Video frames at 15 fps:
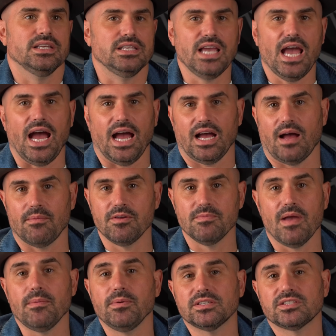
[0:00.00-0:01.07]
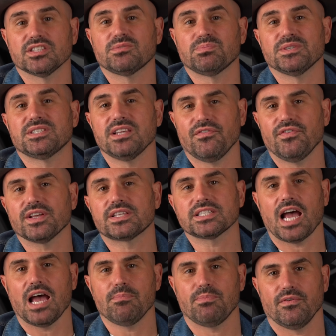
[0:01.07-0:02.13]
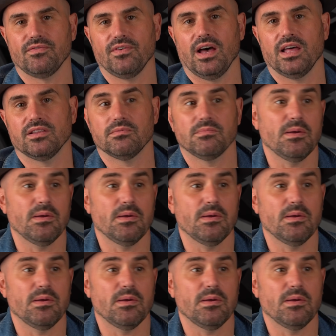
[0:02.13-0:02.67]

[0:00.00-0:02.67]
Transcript: yeah, I mean, maybe it's a specific type of leather.